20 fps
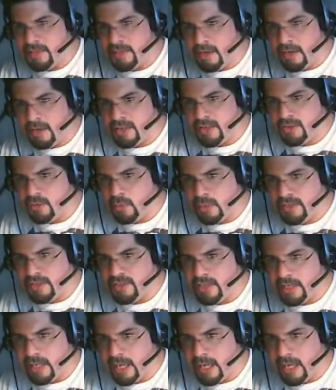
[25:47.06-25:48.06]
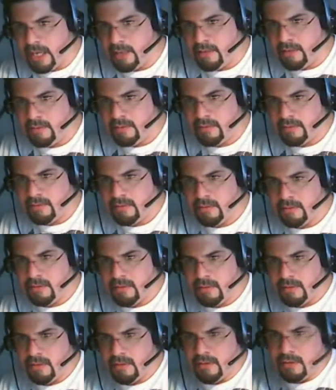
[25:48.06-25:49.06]
going to switch again
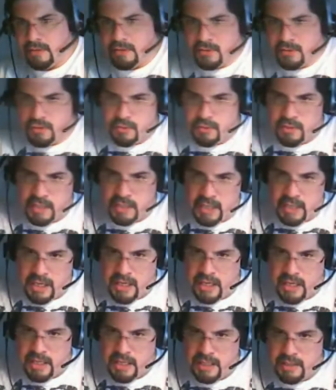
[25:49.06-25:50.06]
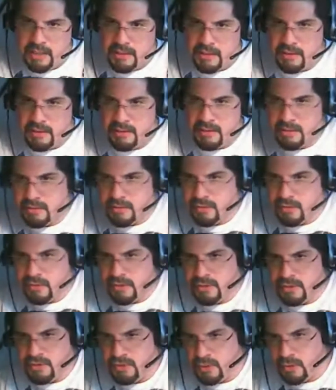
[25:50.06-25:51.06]
to the
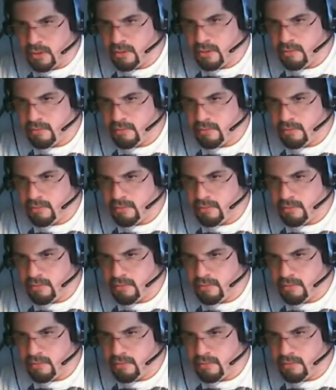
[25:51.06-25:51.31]
sword.